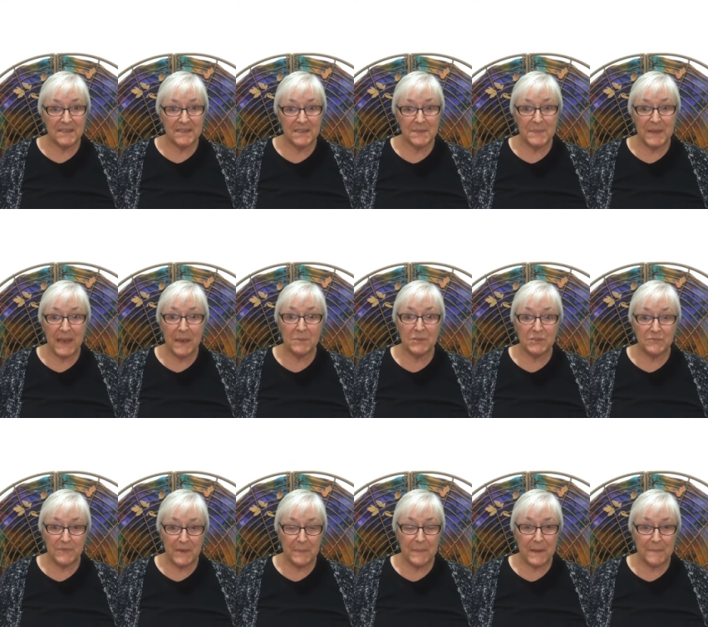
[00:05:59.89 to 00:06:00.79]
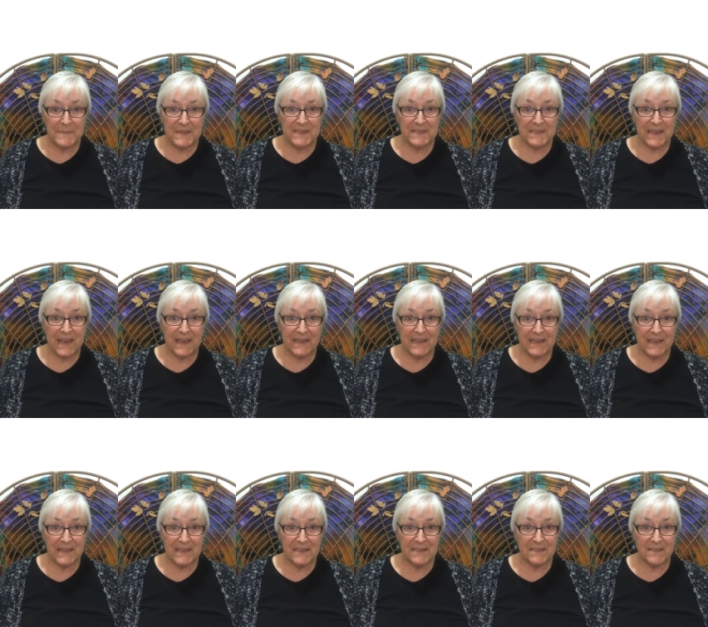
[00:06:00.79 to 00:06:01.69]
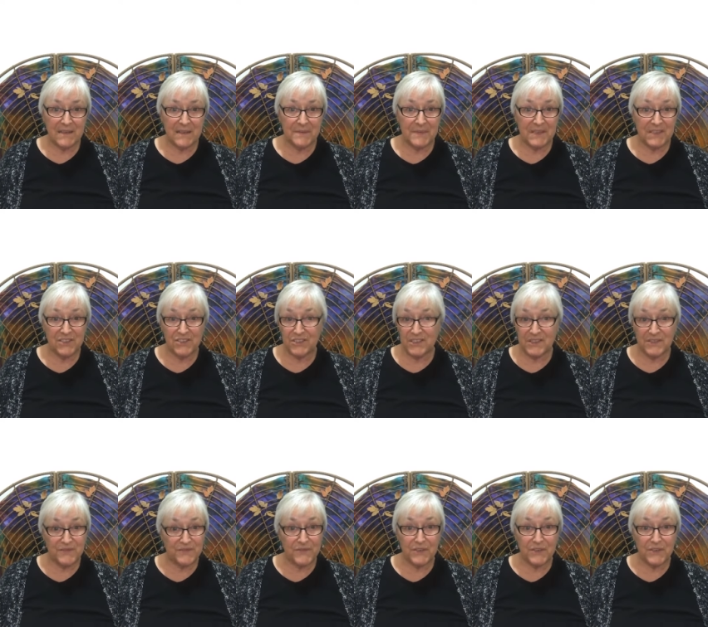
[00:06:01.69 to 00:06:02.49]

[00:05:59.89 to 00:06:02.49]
to be able to rip up the steak at any time because she's a